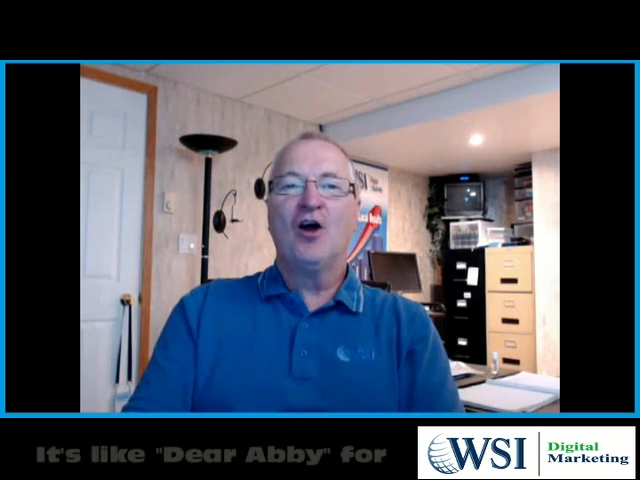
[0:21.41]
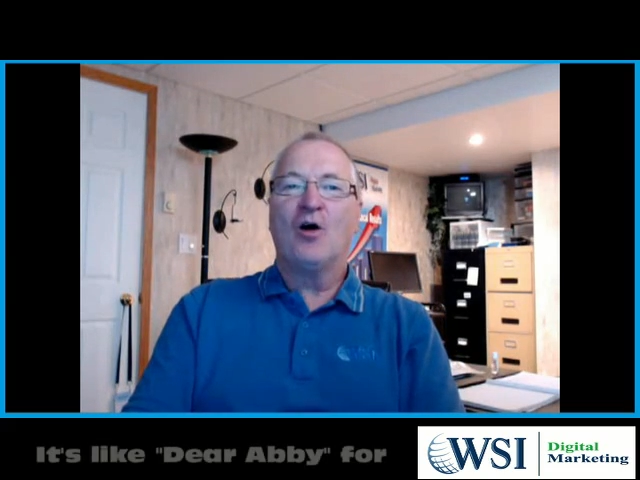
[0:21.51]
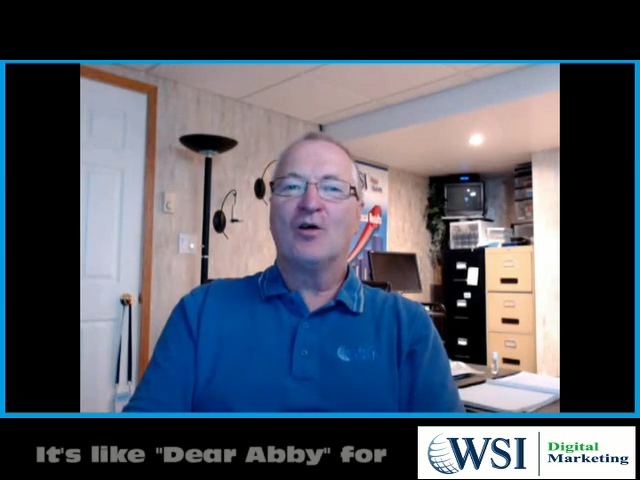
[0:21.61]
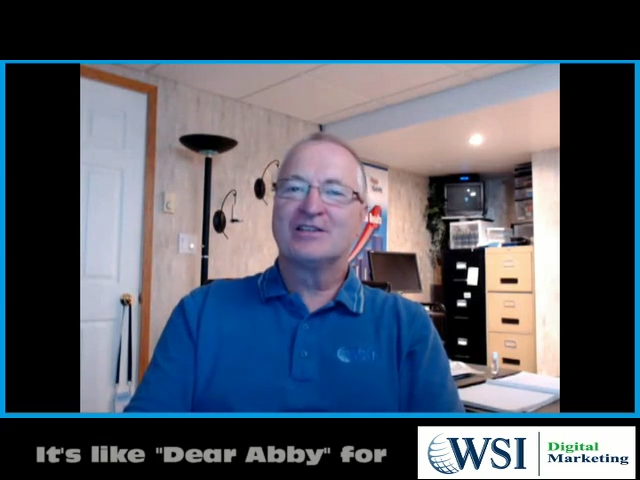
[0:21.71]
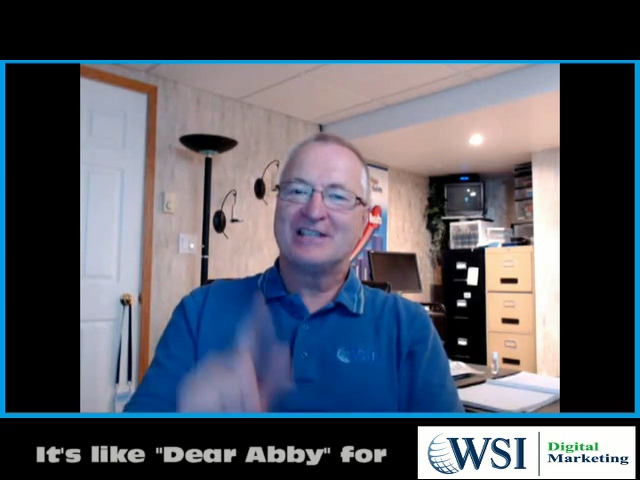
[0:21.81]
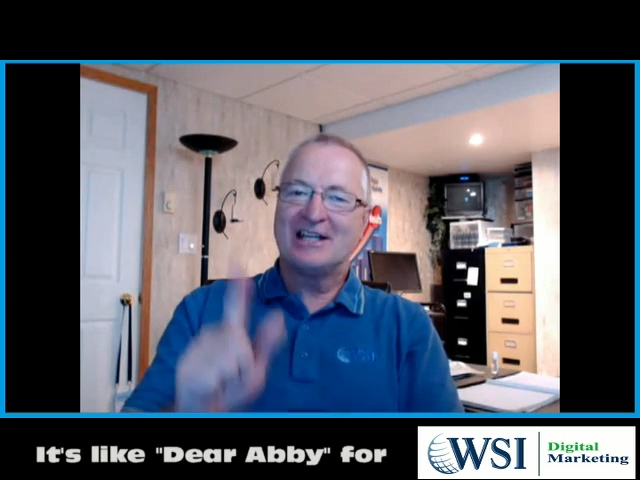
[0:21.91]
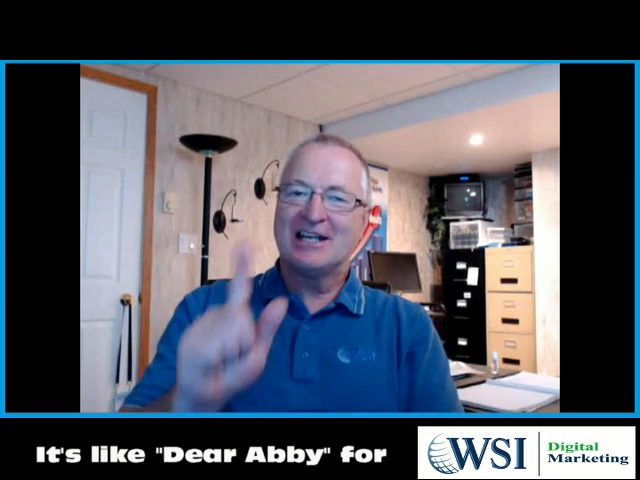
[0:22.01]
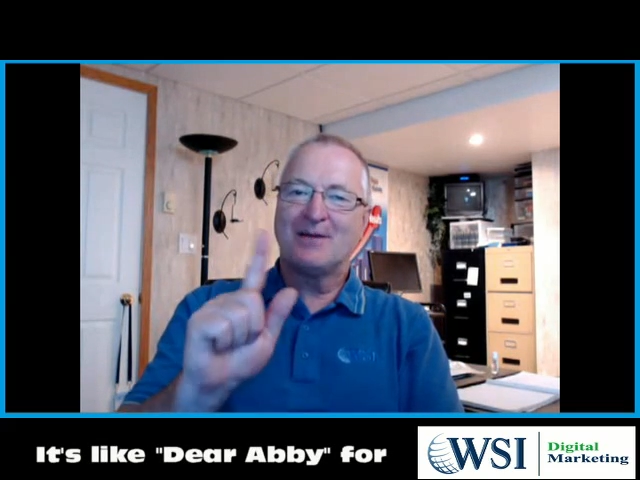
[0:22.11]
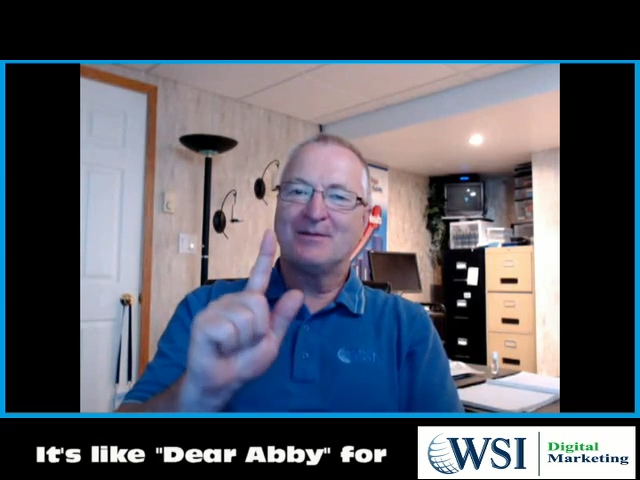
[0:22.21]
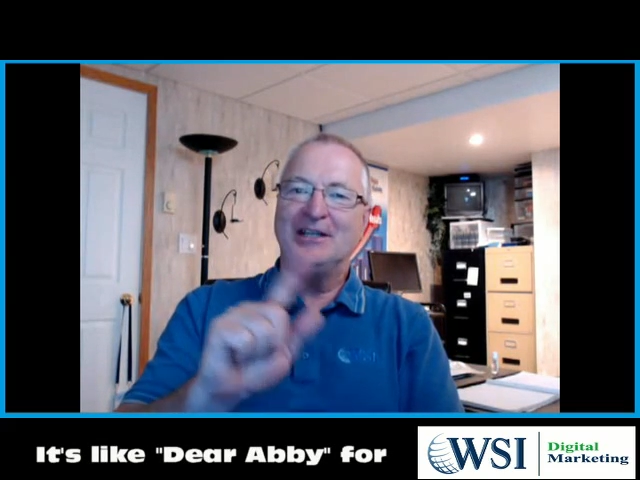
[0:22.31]
or setting
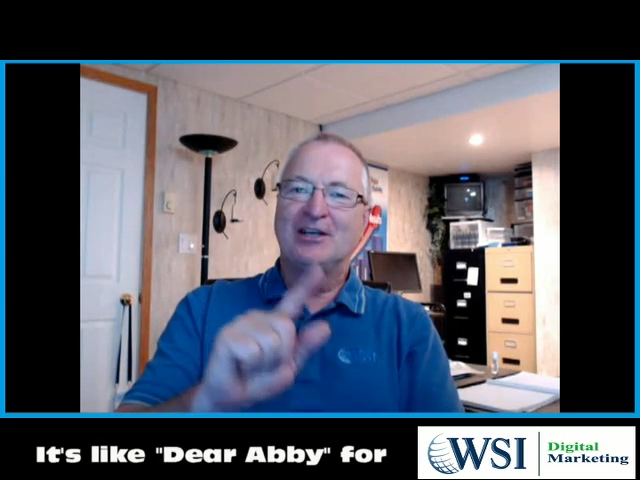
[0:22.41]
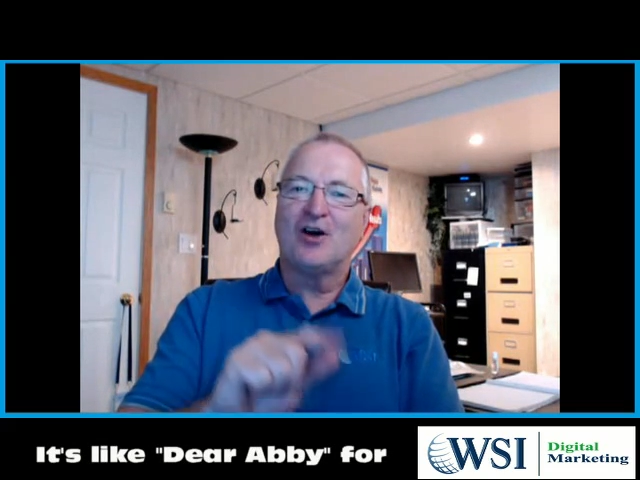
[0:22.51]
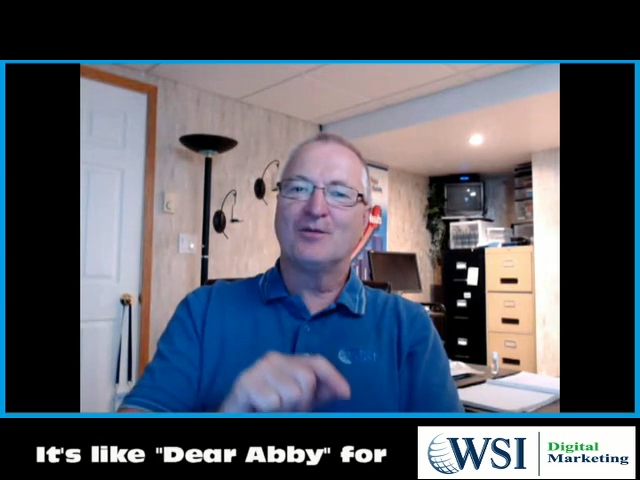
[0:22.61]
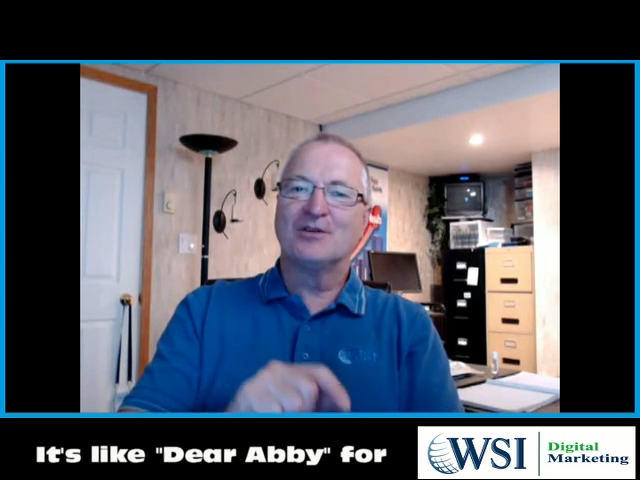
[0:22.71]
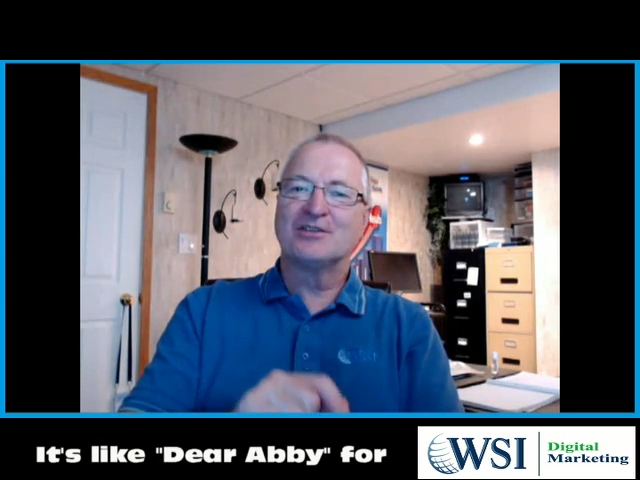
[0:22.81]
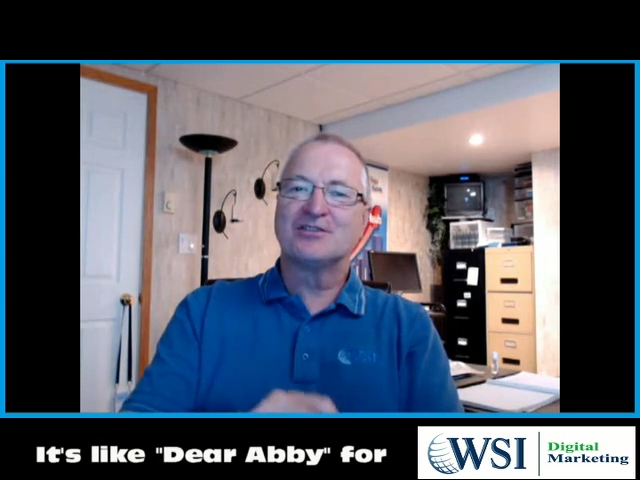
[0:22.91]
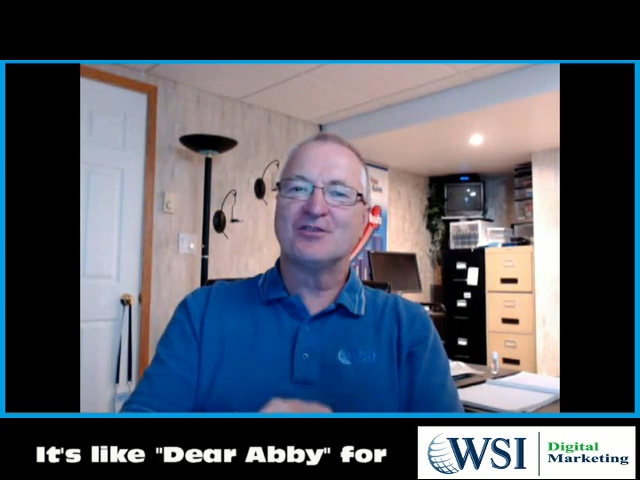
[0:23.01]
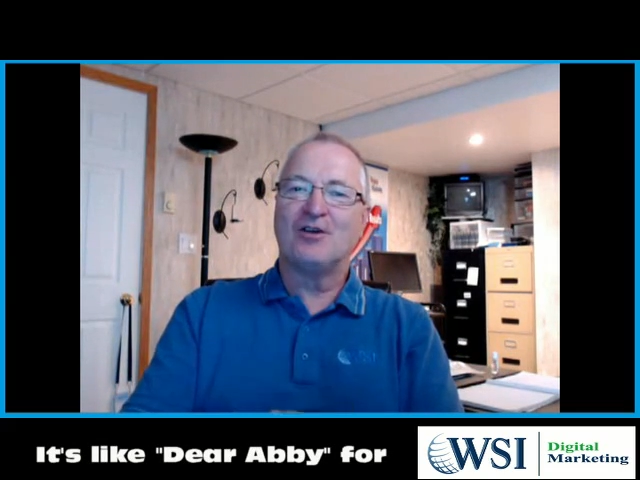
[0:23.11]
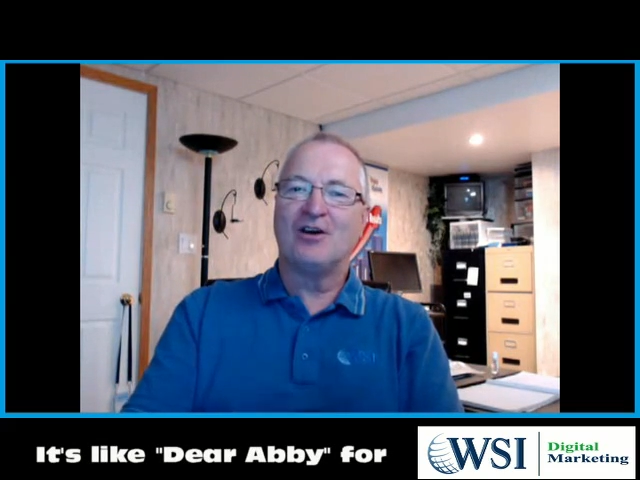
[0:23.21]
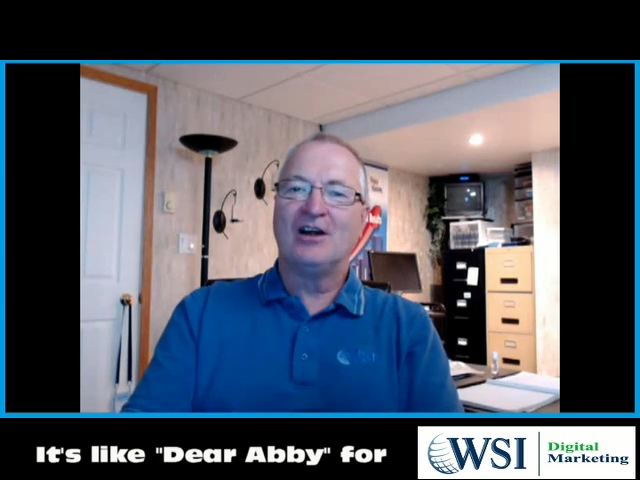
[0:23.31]
up an e-commerce
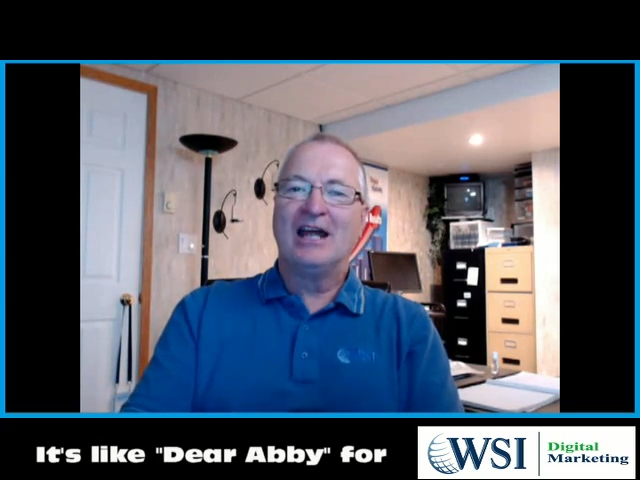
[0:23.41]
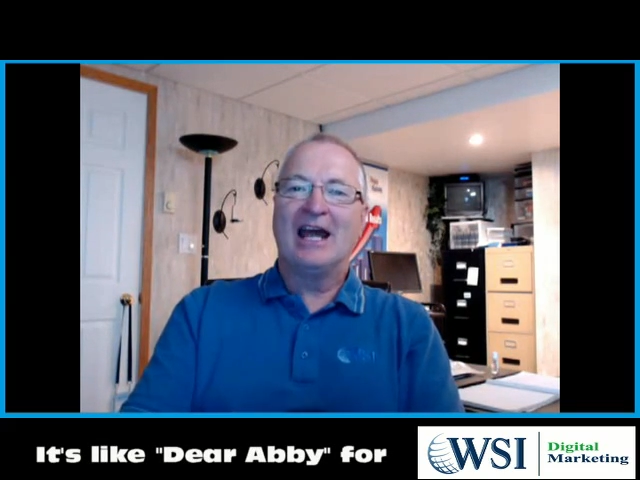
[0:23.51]
store